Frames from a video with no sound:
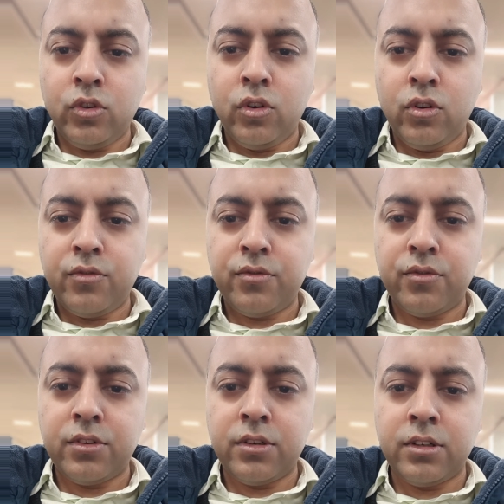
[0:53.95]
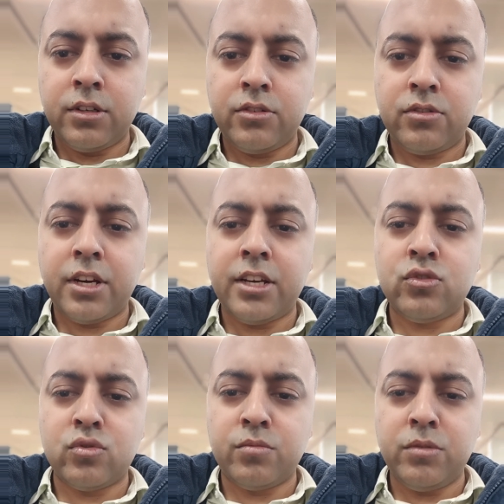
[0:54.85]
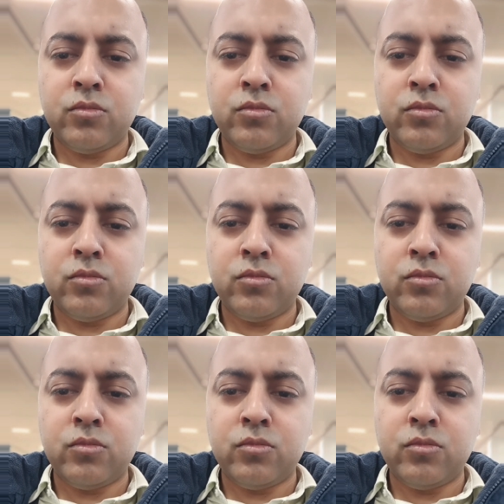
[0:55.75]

of a trisomy,